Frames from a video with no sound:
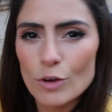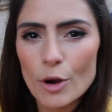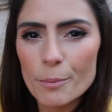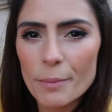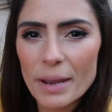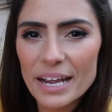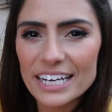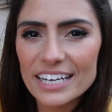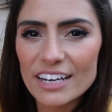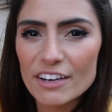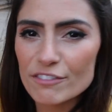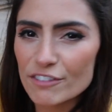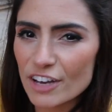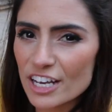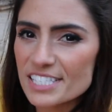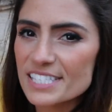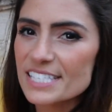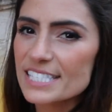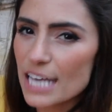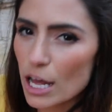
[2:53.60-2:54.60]
Romania
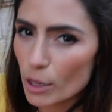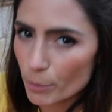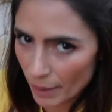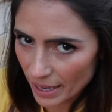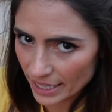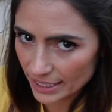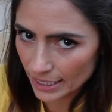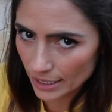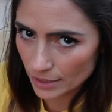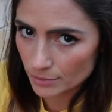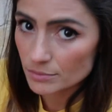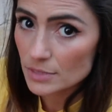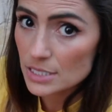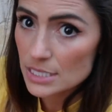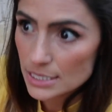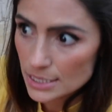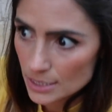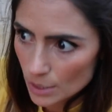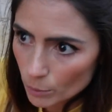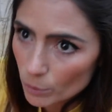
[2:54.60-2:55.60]
versus Albania.
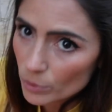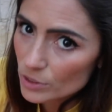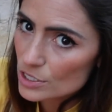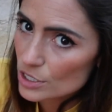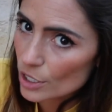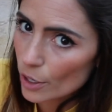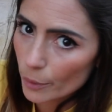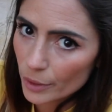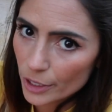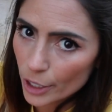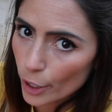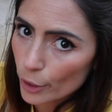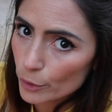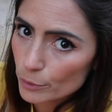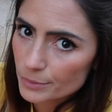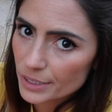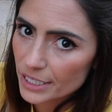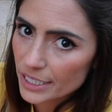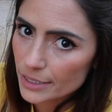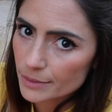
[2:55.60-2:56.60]
Someone's going
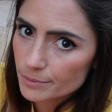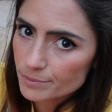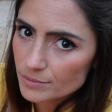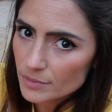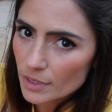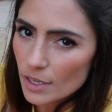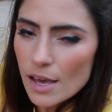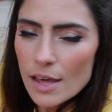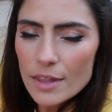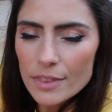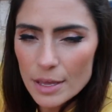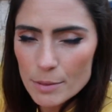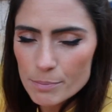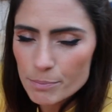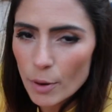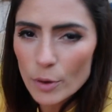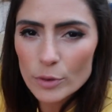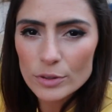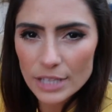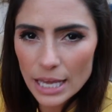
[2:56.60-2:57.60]
home here. They
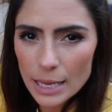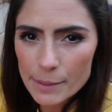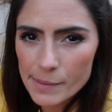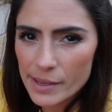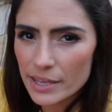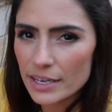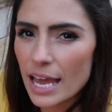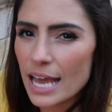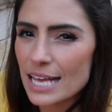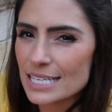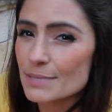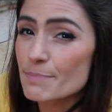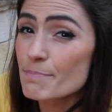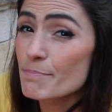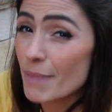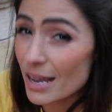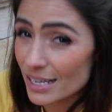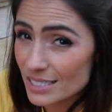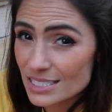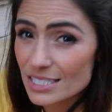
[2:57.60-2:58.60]
both came in as
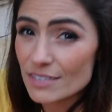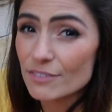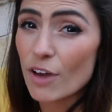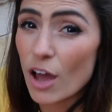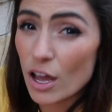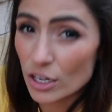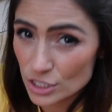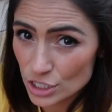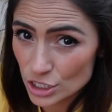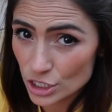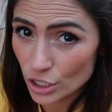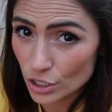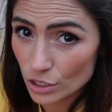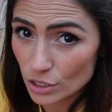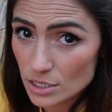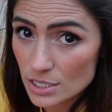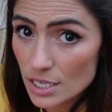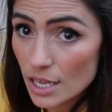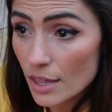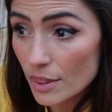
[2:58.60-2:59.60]
massive
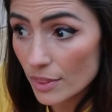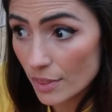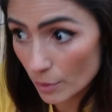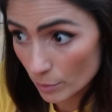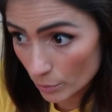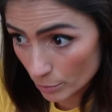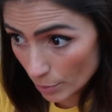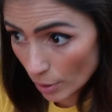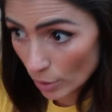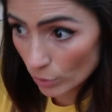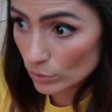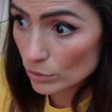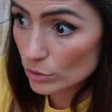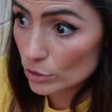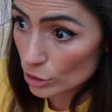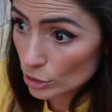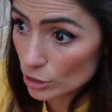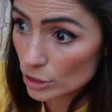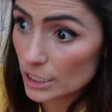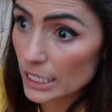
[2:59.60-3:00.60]
underdogs. They were
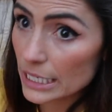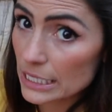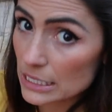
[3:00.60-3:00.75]
both good